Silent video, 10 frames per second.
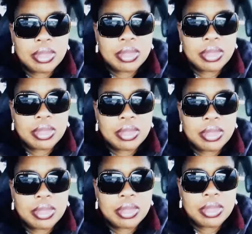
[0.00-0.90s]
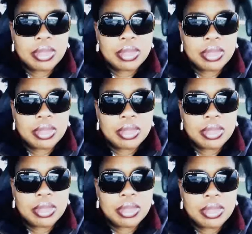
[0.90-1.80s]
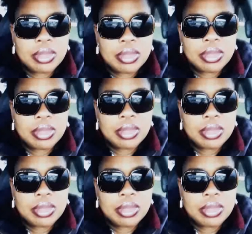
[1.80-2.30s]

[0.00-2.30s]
No one is speaking in this clip.